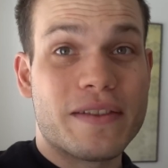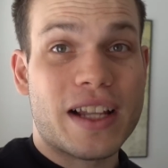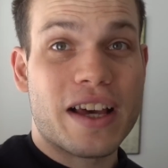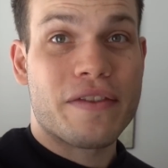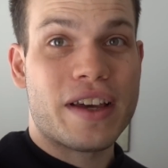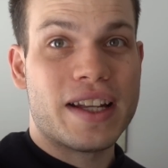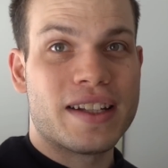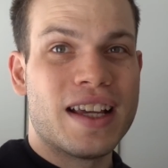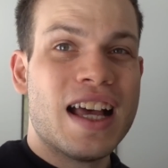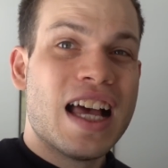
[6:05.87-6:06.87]
of life,
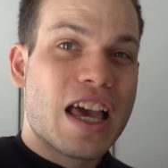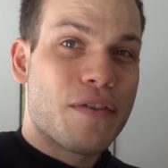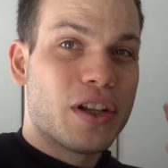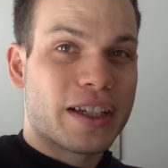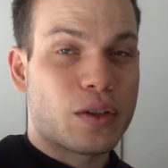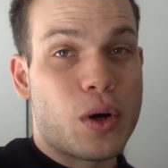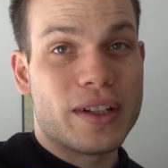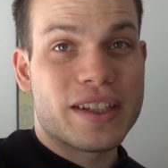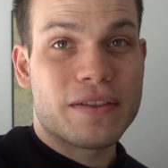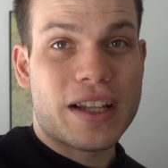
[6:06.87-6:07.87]
and if you look at
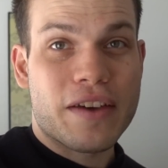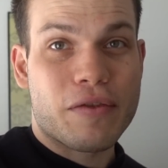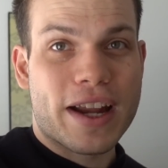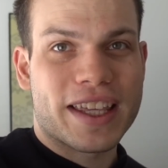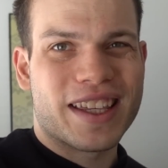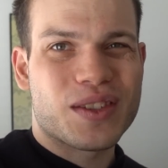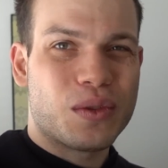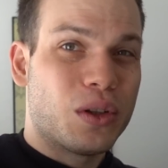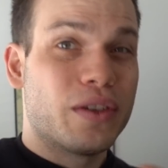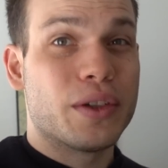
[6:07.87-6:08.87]
quality of life rankings
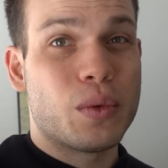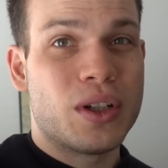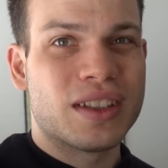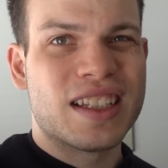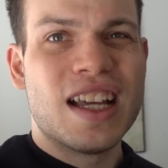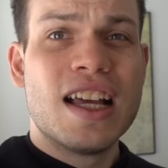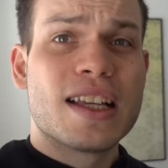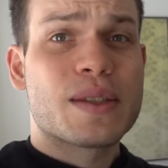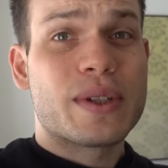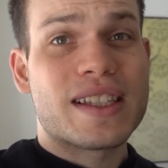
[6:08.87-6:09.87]
all over the world,
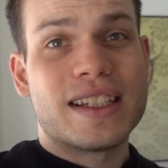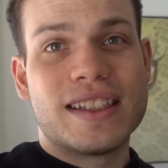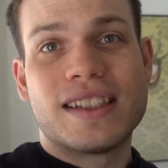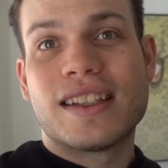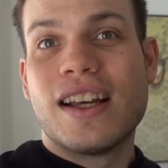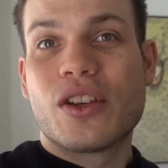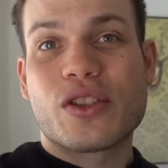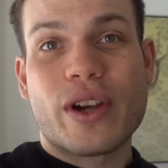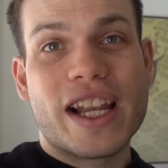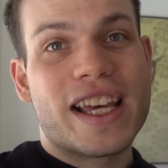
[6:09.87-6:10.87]
Switzerland,
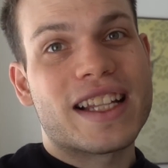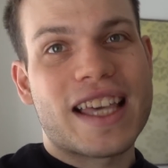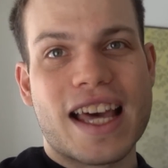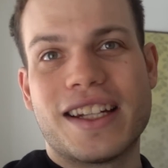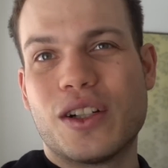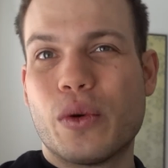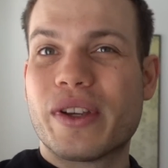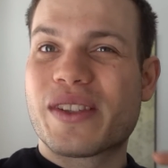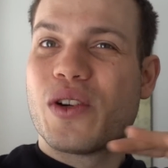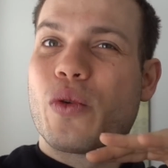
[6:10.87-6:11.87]
Australia and Canada
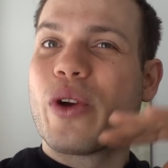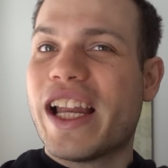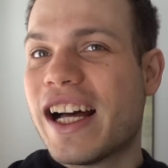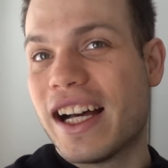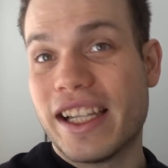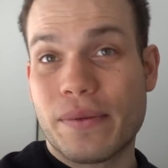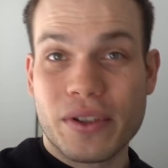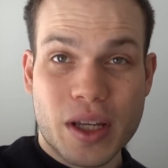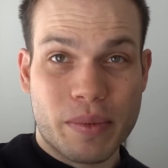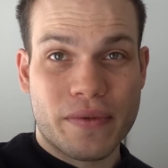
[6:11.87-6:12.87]
always score really highly at the
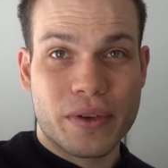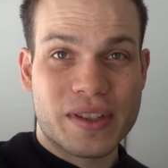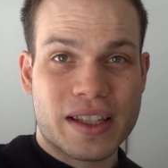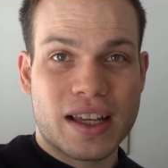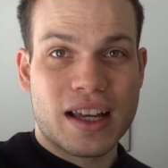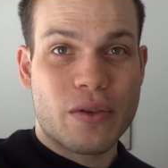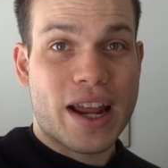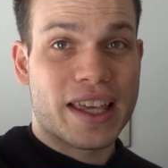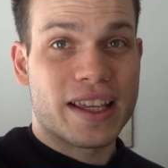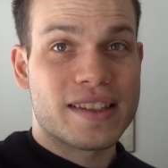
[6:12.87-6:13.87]
top of those
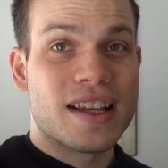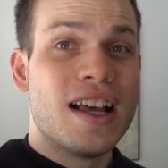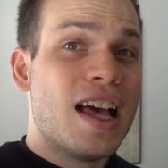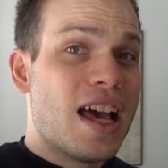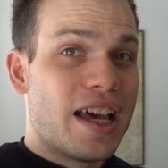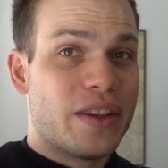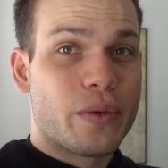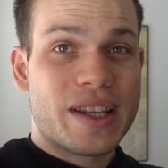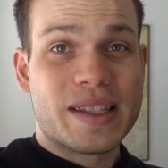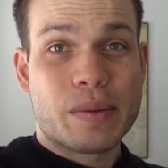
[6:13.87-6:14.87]
rankings, and the
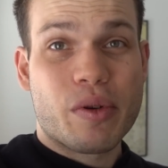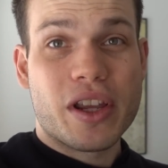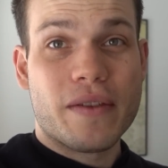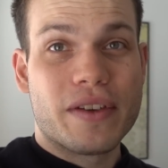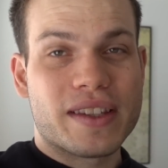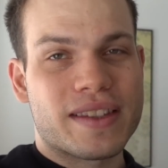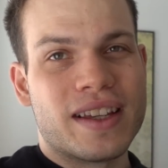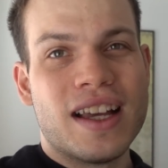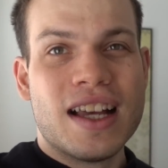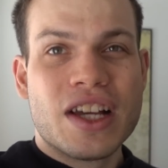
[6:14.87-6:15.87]
reason is pretty
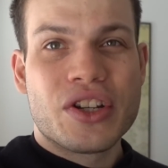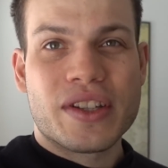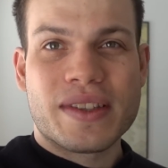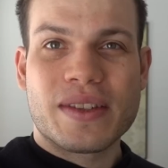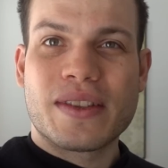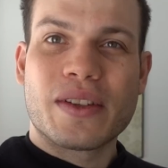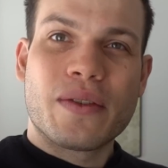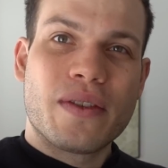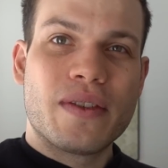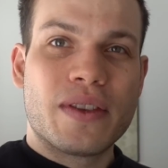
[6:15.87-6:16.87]
obvious. Just the
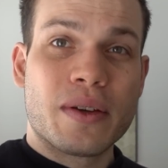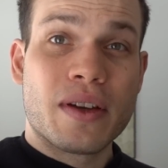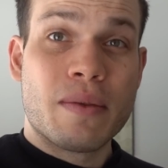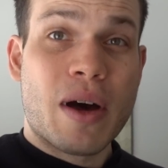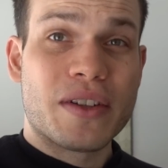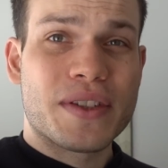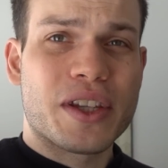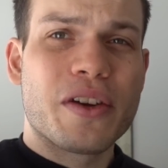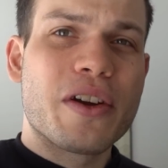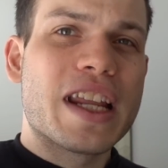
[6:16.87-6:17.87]
amount of
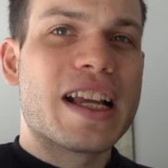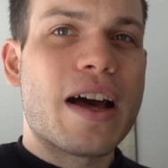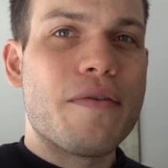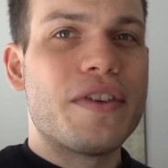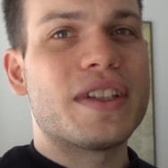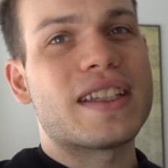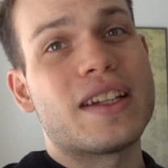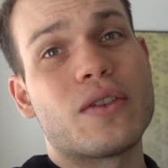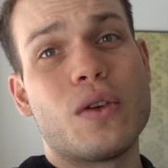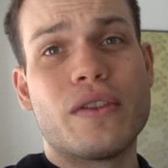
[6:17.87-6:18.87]
security and comfort
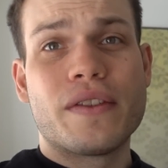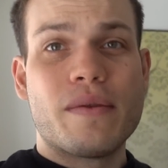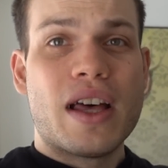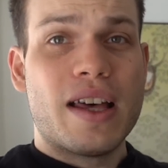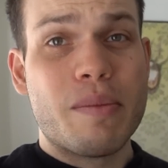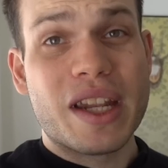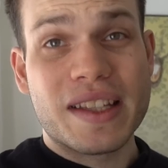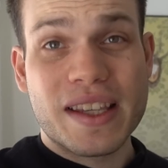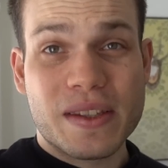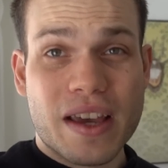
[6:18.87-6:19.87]
and all the
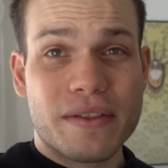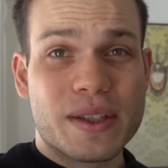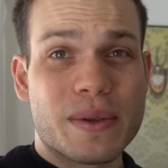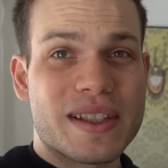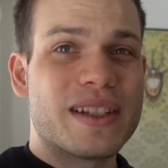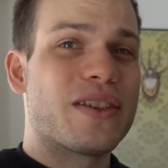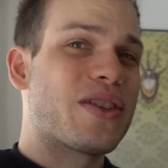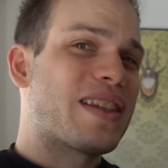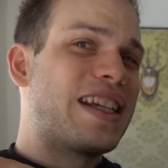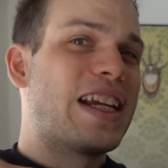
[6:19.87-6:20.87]
amenities you have in Switzerland are
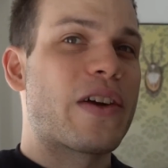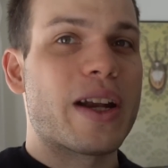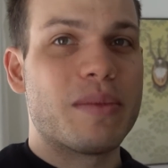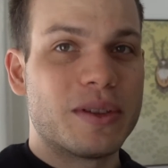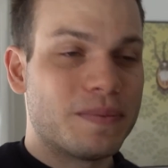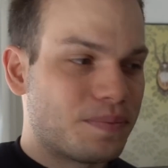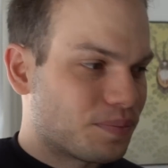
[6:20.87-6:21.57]
just incredible.